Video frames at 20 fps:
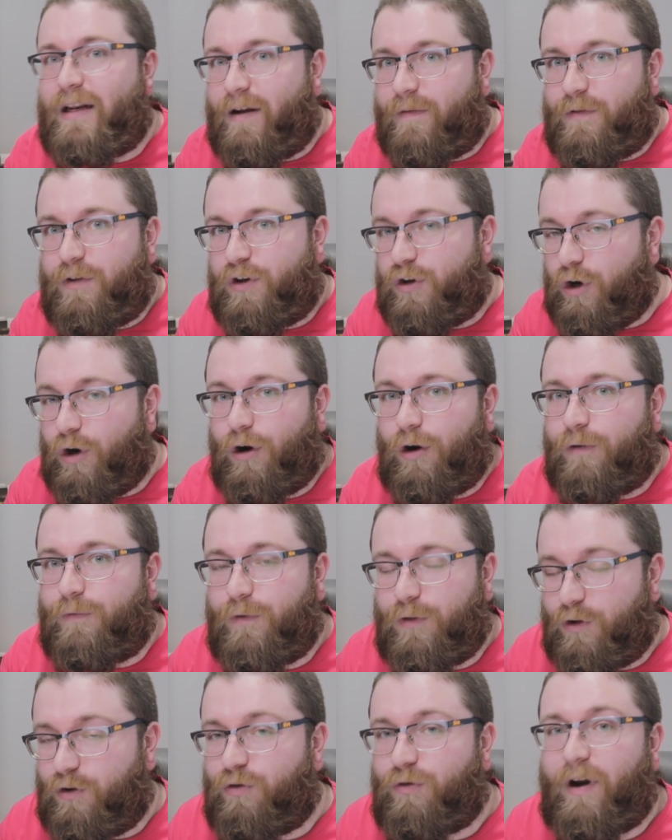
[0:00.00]
of the TERF or
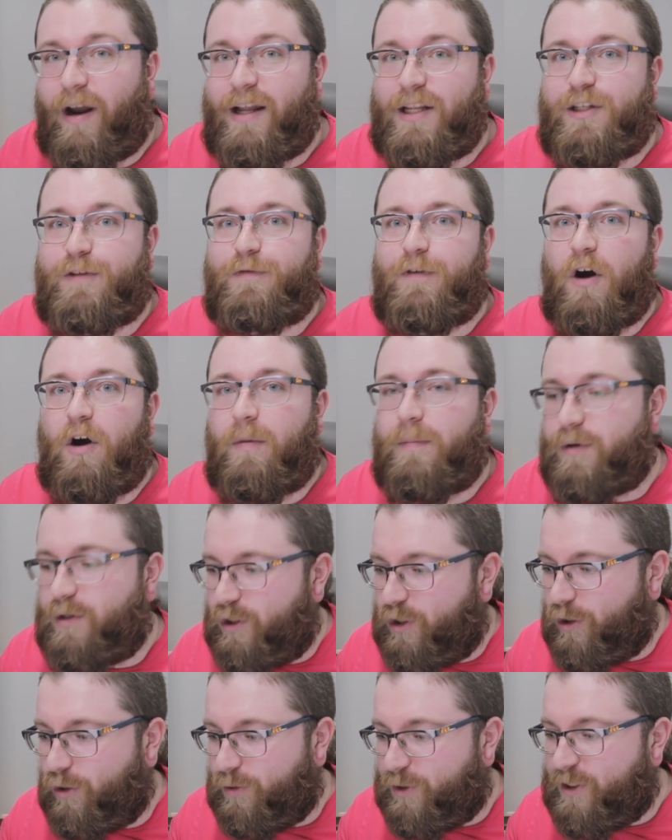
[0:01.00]
the transphobe
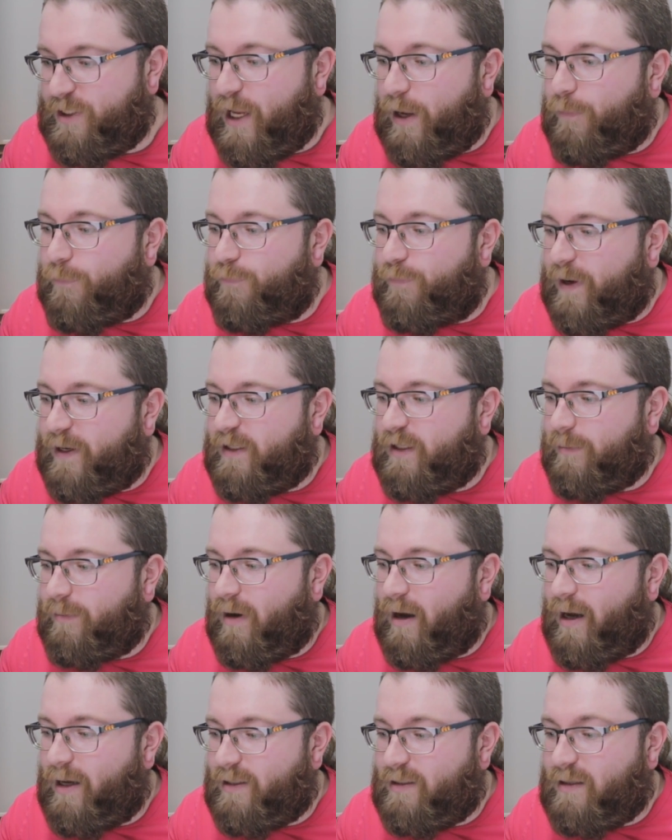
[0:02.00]
to
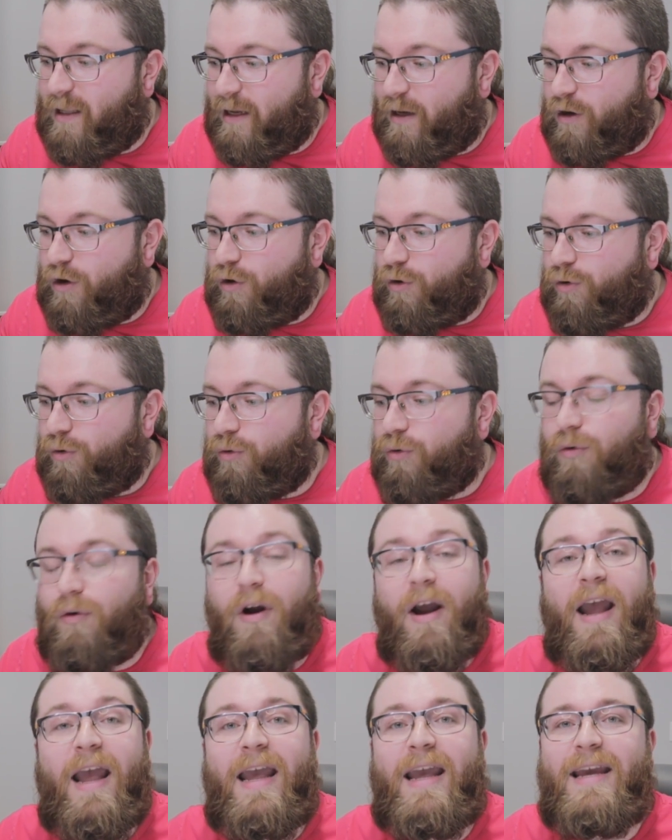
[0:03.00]
self-victimize like
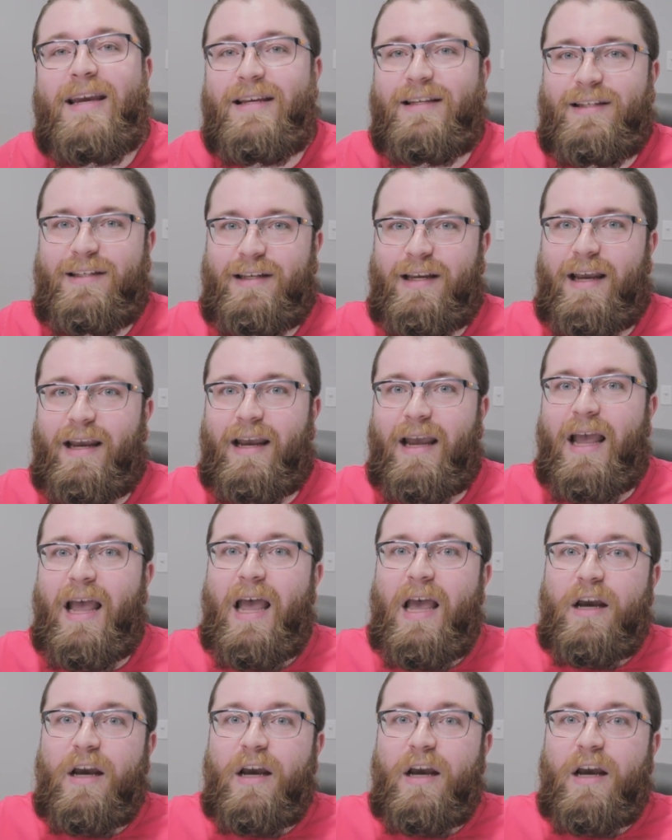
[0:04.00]
crazy,